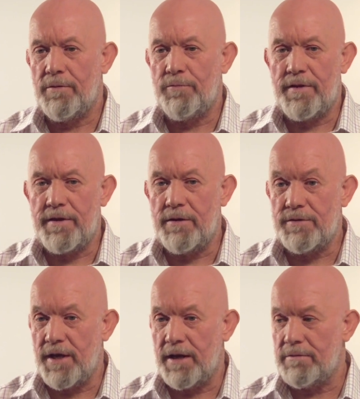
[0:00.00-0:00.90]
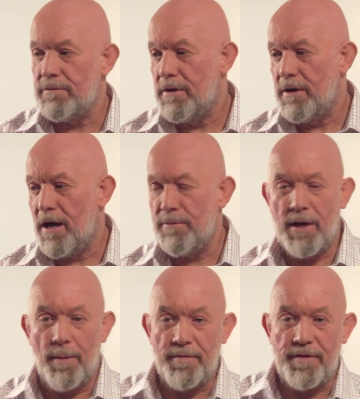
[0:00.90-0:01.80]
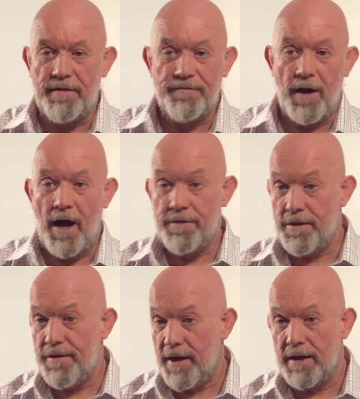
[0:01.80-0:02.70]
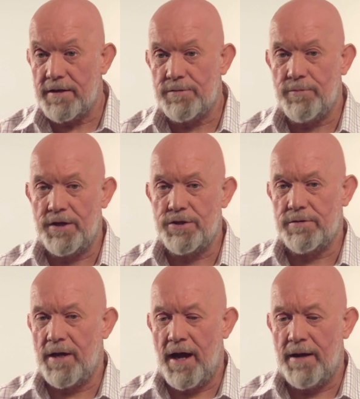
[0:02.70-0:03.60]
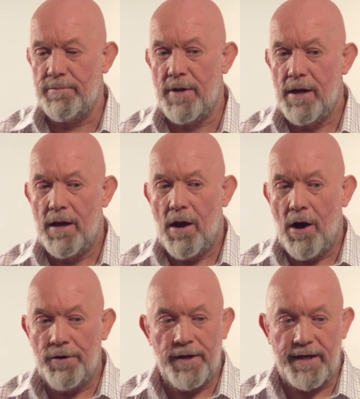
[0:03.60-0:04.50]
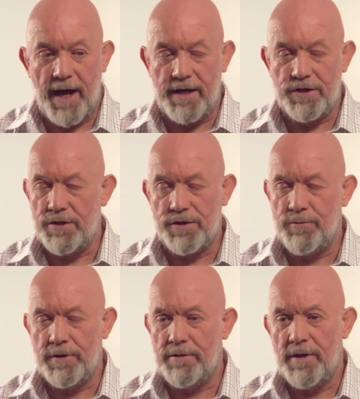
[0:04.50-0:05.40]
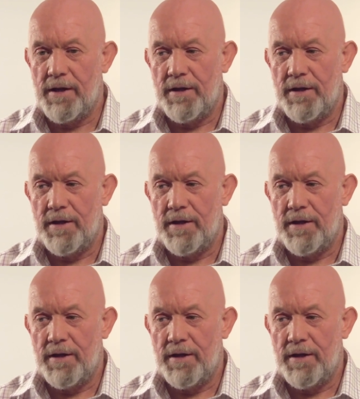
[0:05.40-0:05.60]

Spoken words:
with using homeopathy for other things, which on occasions will